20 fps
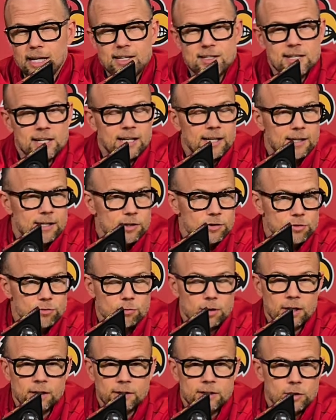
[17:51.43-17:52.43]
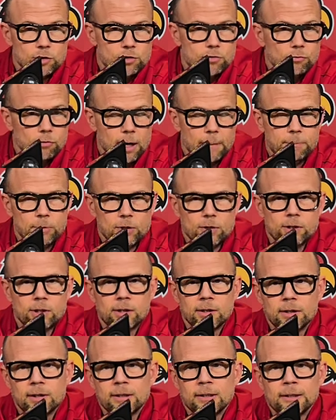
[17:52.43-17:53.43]
He's a
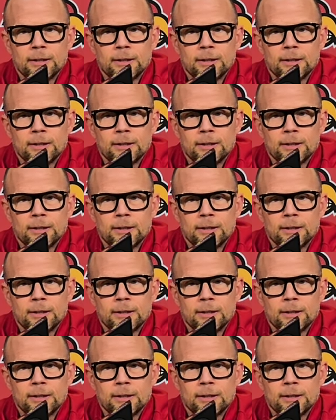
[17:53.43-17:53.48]
disruptor.